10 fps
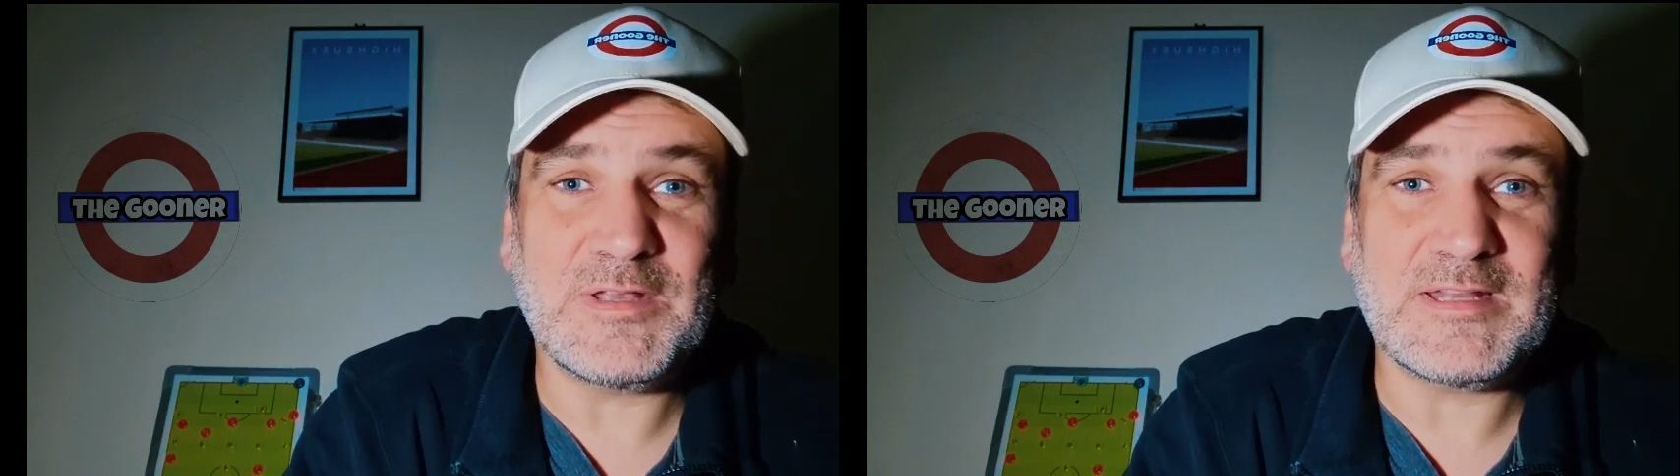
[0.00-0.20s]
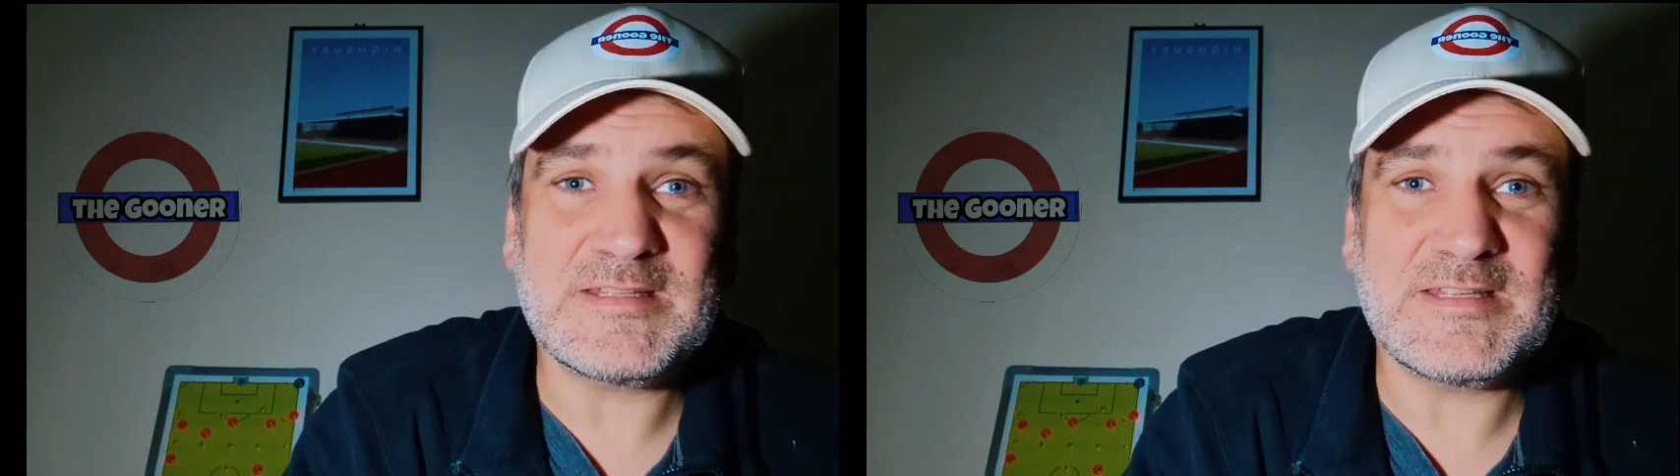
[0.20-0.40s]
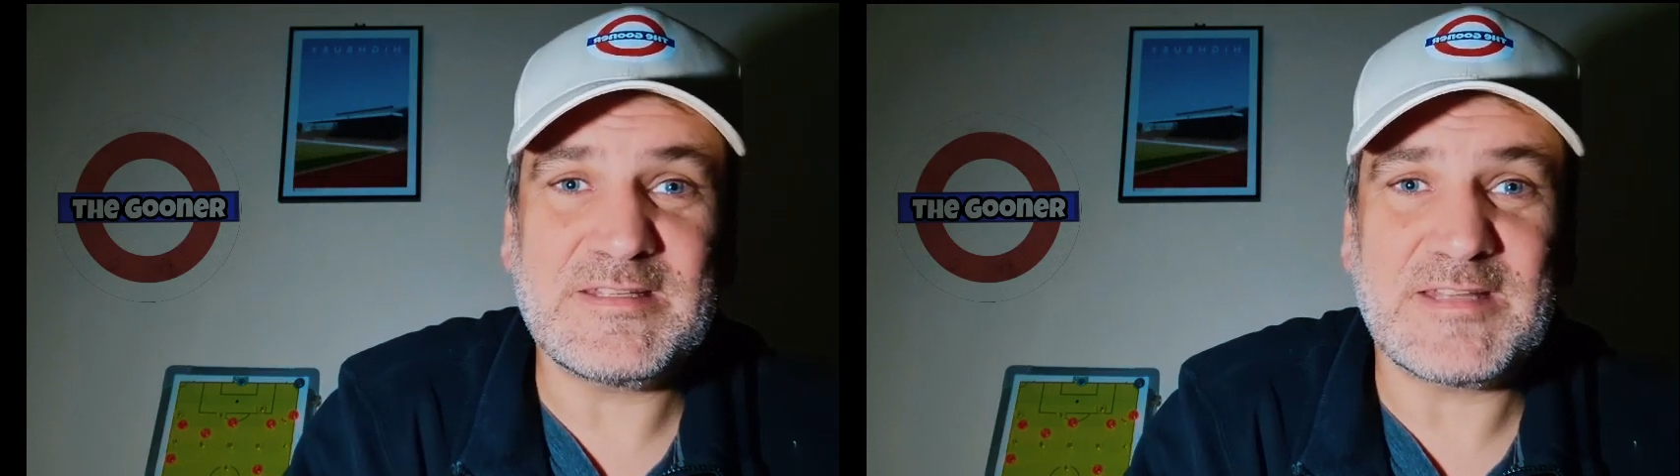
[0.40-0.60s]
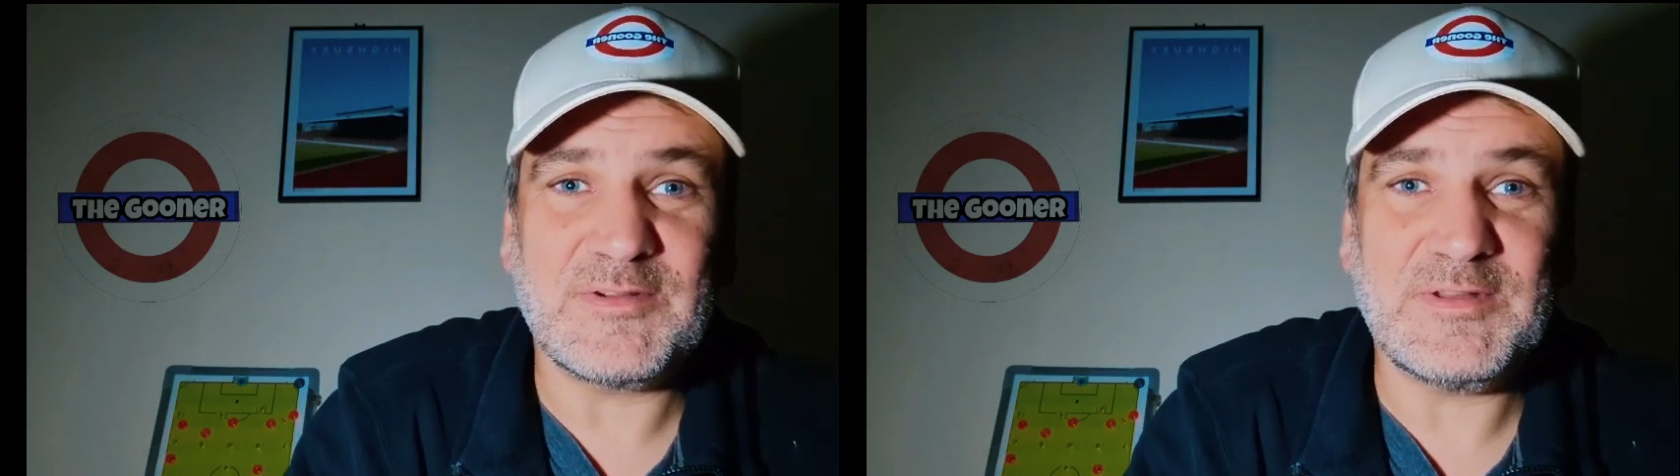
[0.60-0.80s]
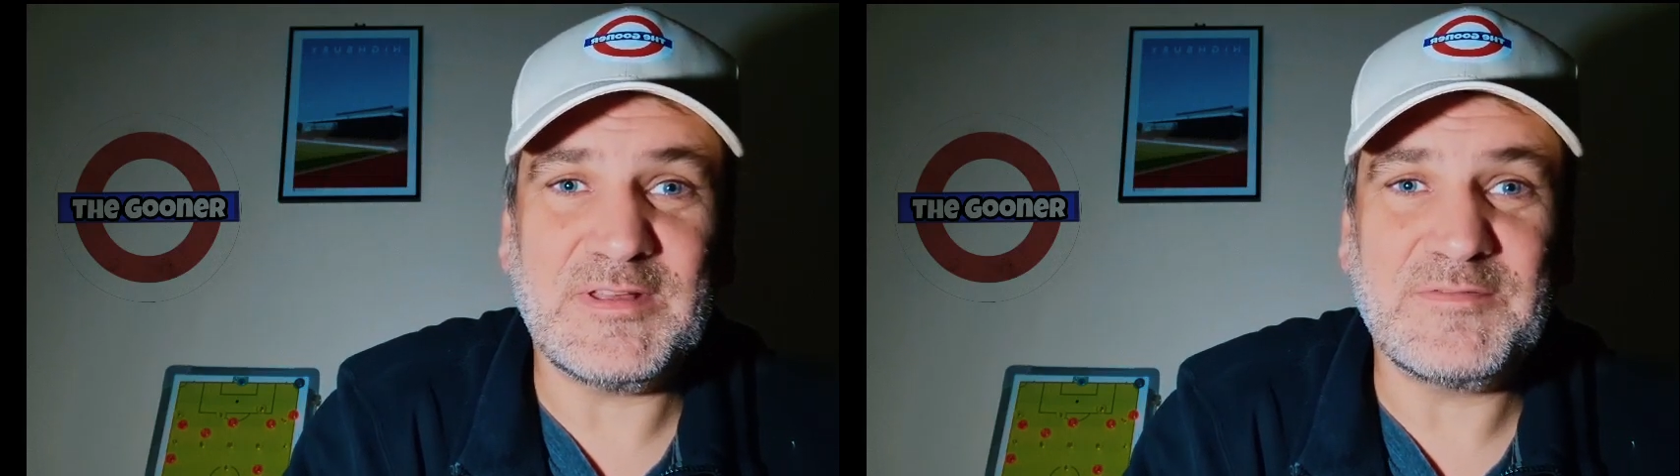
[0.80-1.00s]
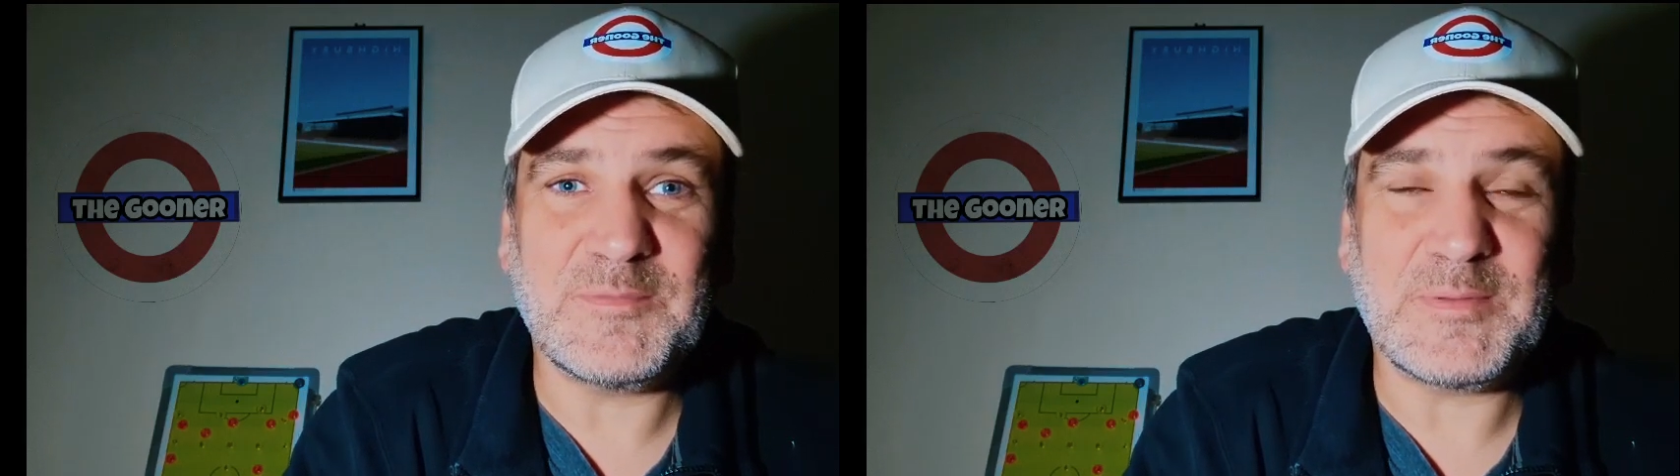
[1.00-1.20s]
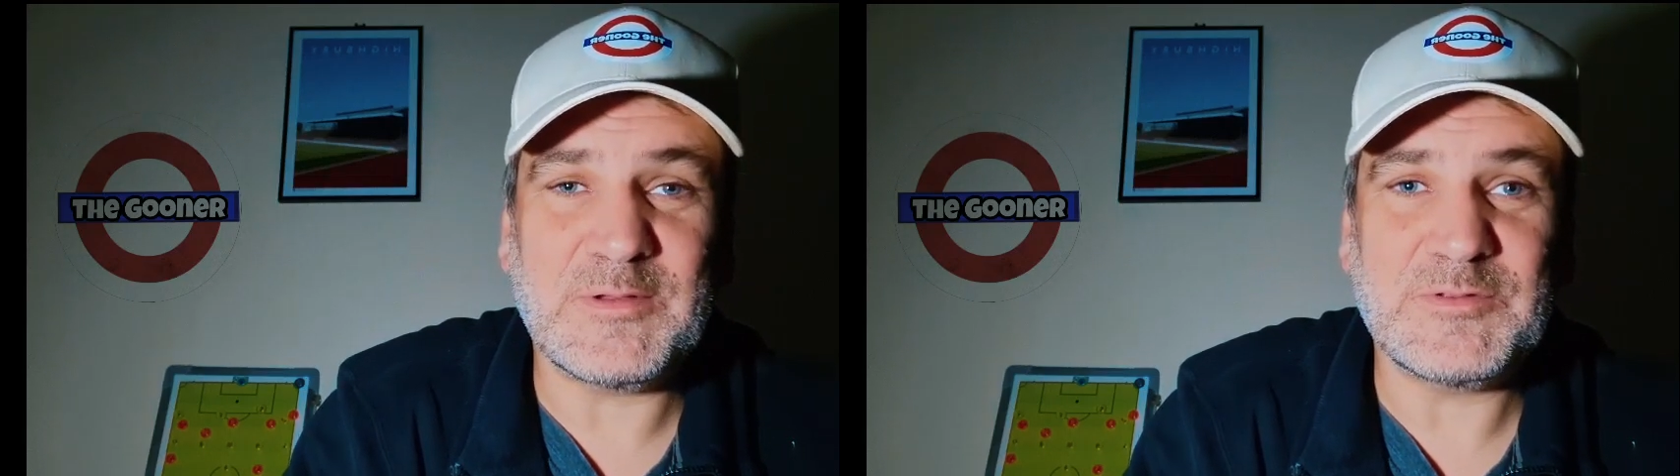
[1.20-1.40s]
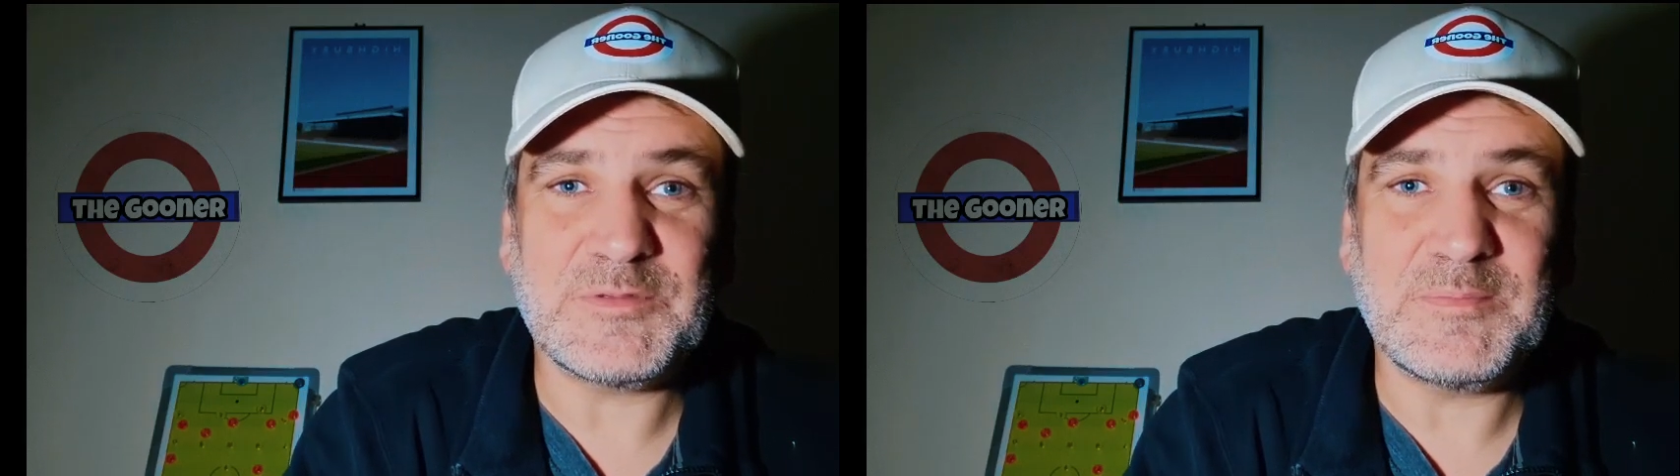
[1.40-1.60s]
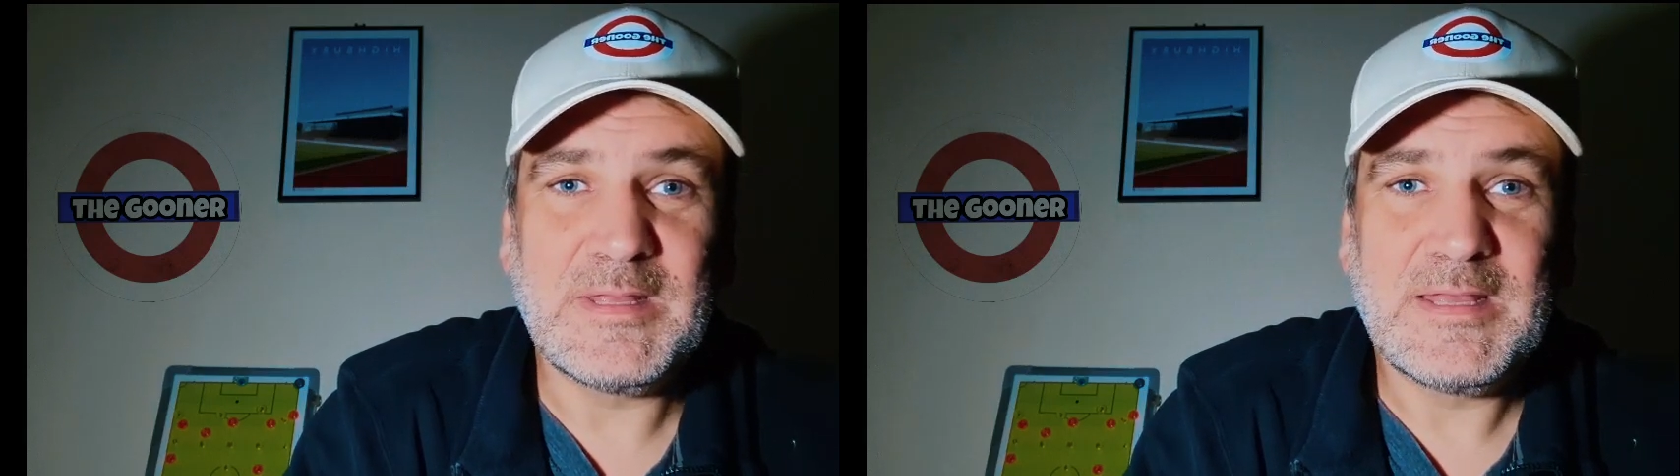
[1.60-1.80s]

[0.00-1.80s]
against Estonia for Belgium,